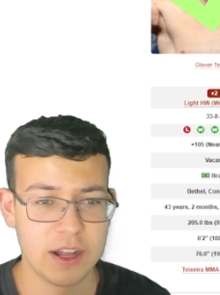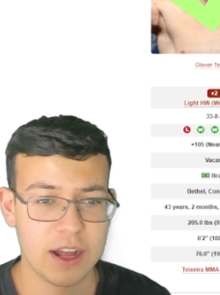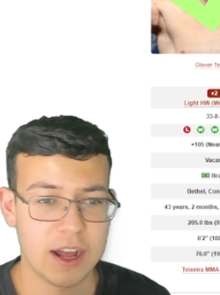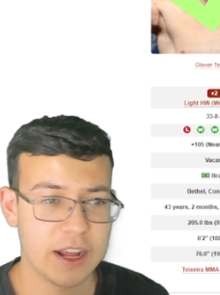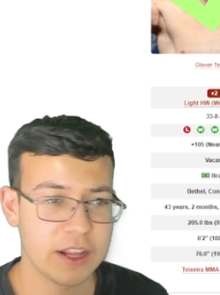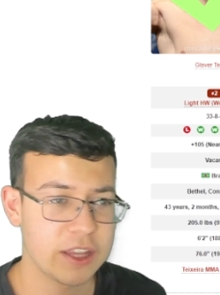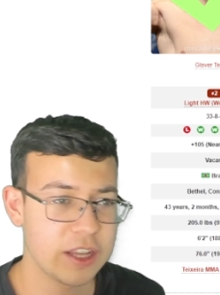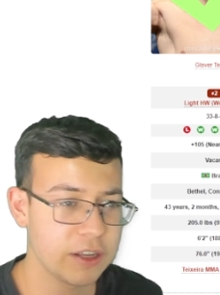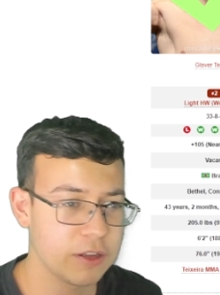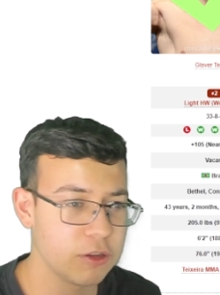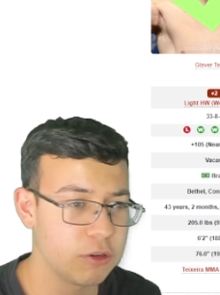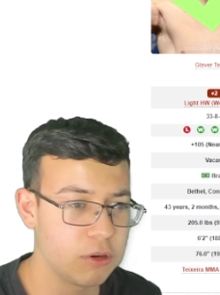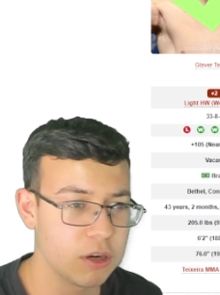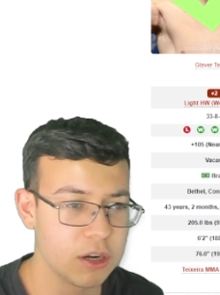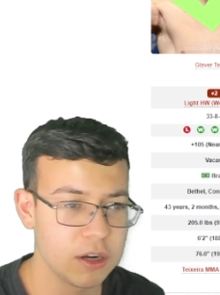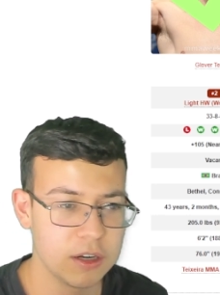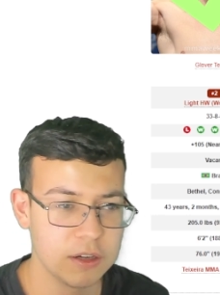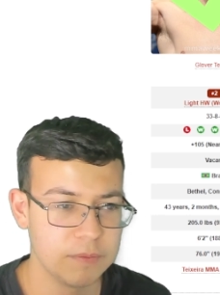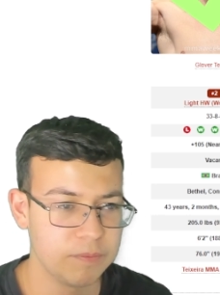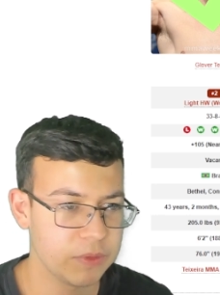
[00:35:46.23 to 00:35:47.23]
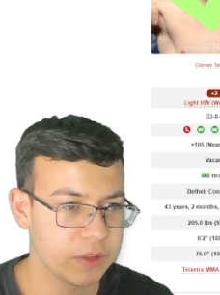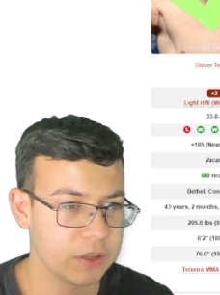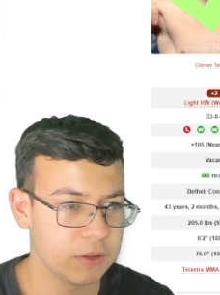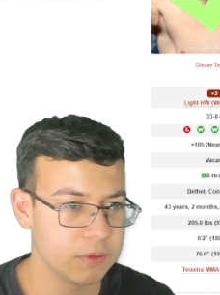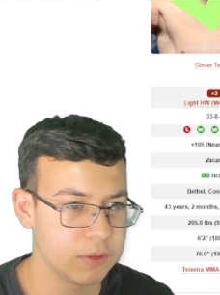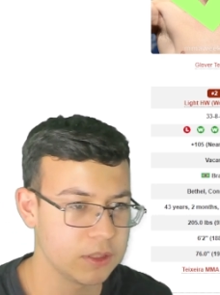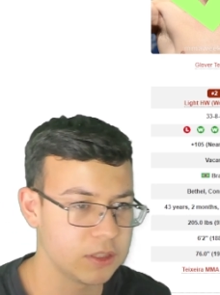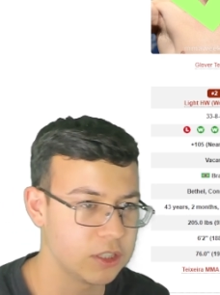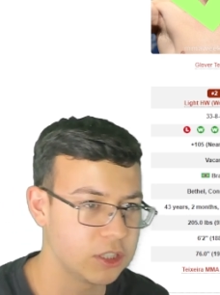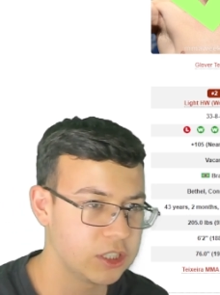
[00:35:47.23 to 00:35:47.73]
I think he'll hurt
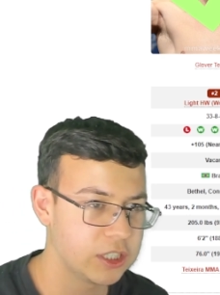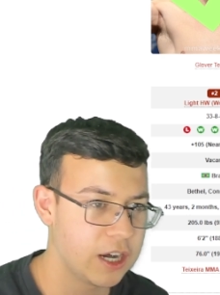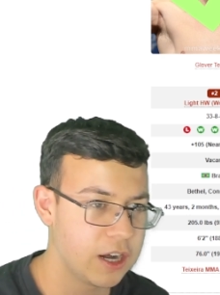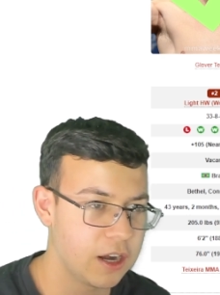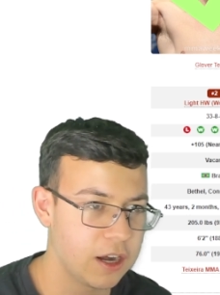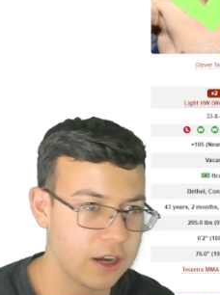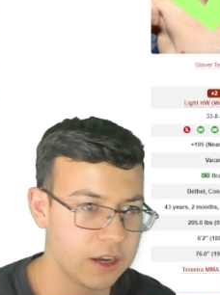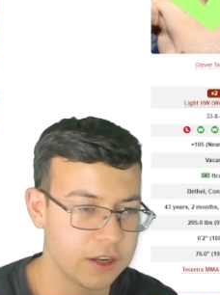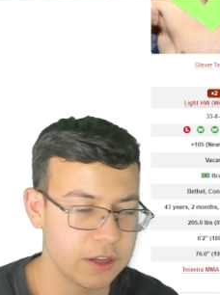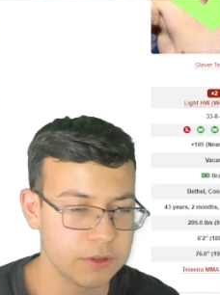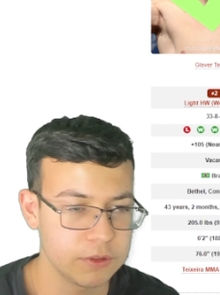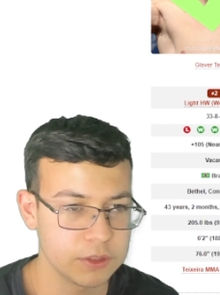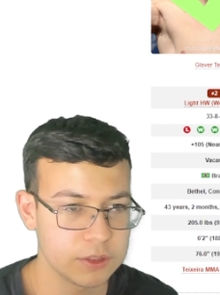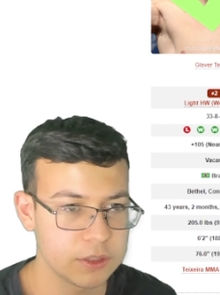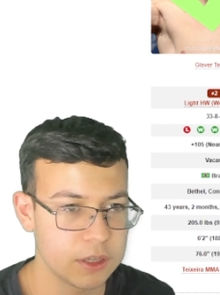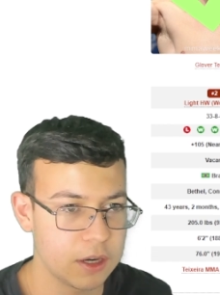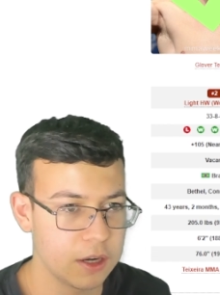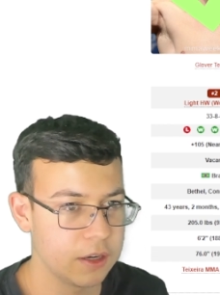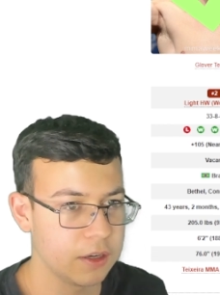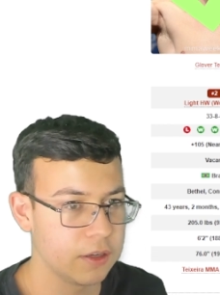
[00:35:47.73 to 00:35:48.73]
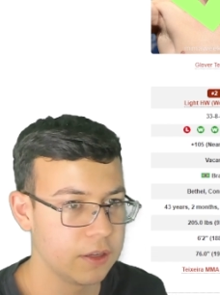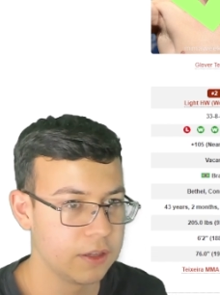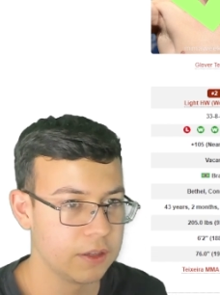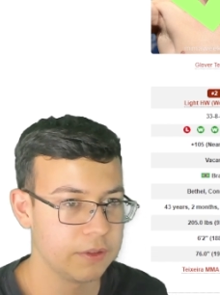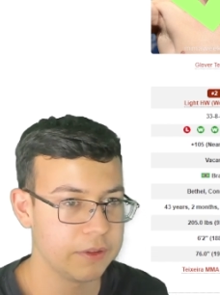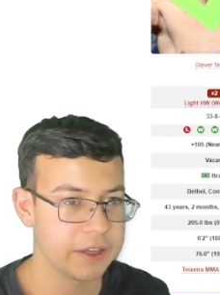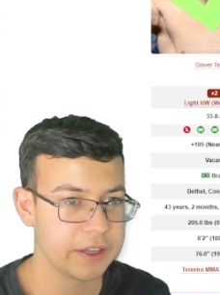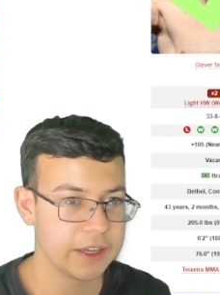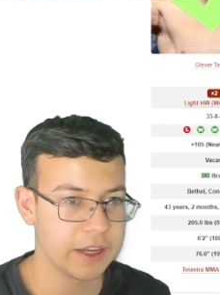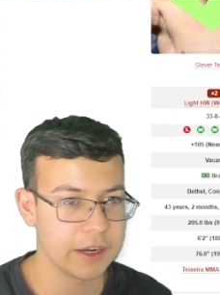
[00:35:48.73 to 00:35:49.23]
Gilbert Teixeira and he'll start
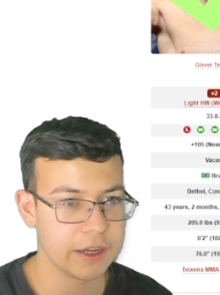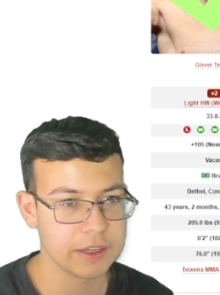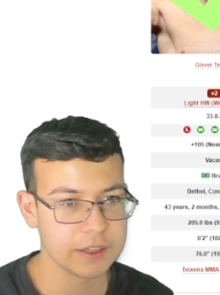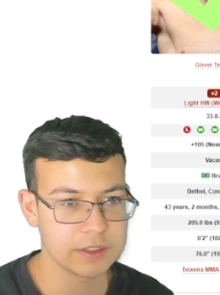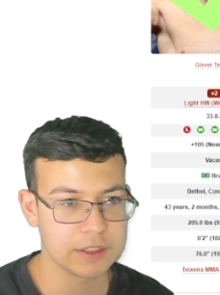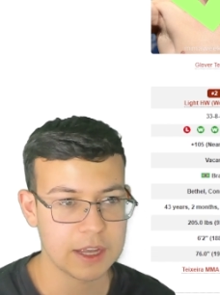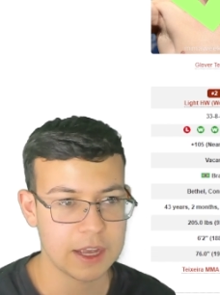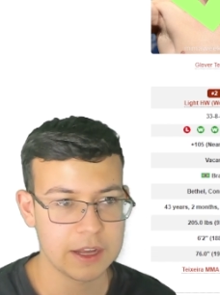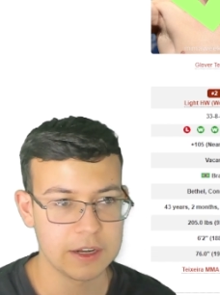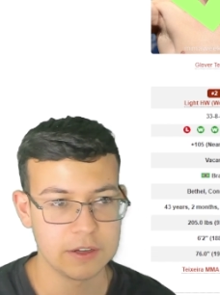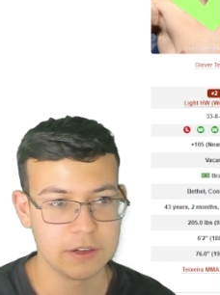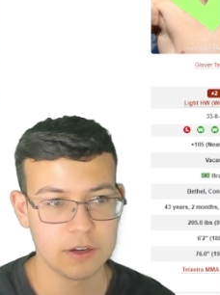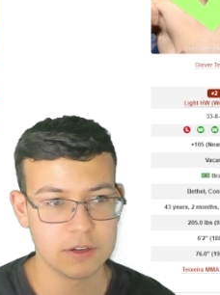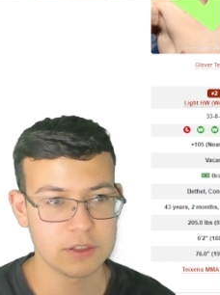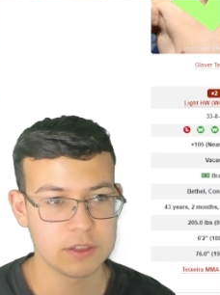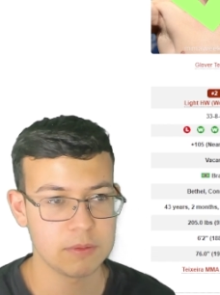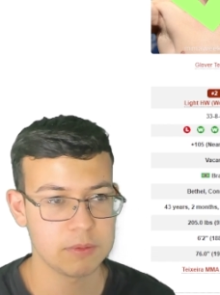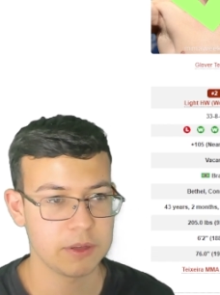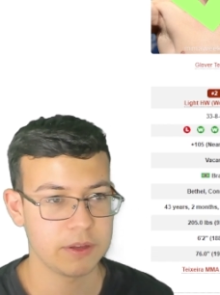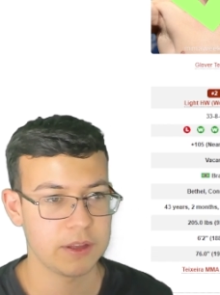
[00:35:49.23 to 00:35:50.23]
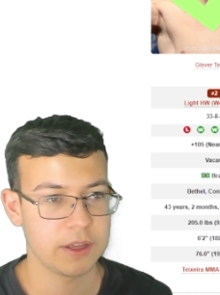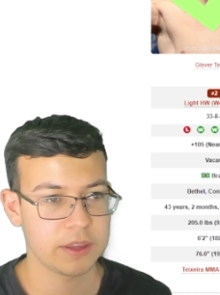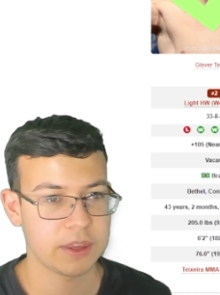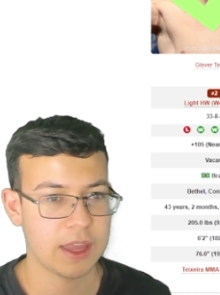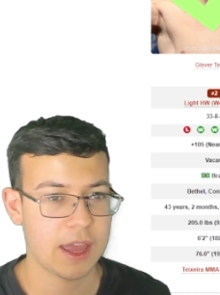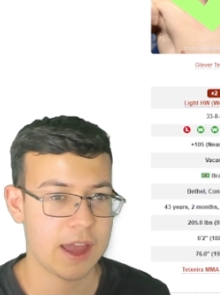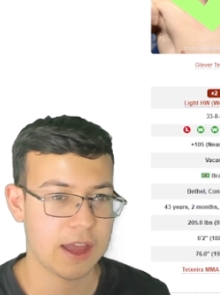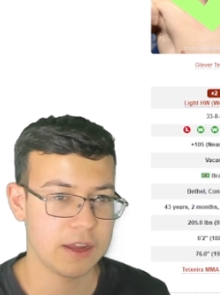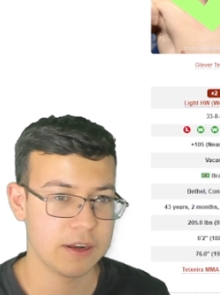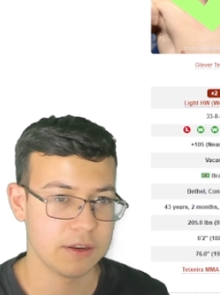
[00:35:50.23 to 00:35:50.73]
like getting excited or something like
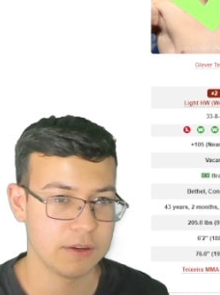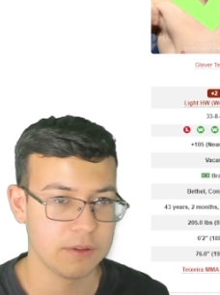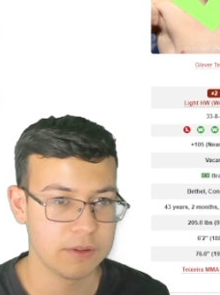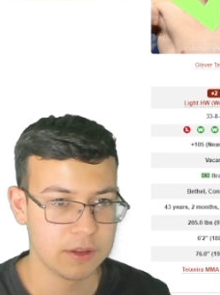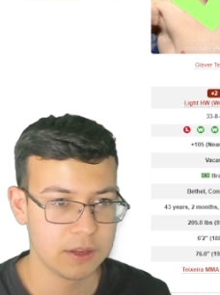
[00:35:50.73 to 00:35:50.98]
that, and